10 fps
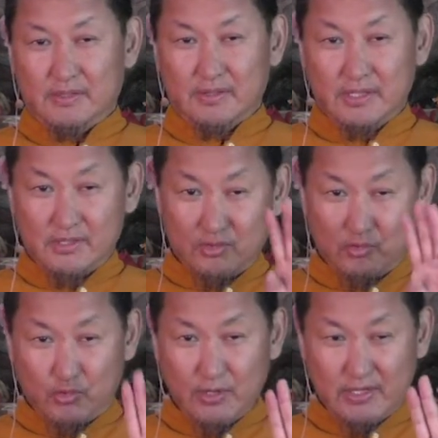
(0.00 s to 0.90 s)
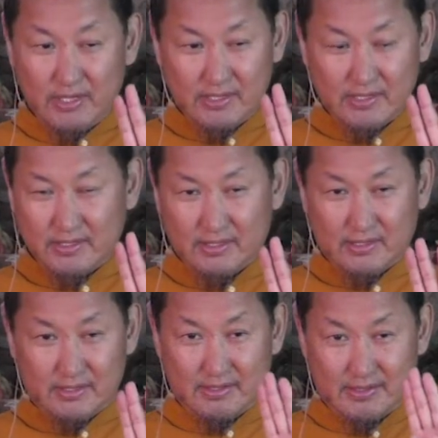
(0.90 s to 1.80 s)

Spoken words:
There's three things,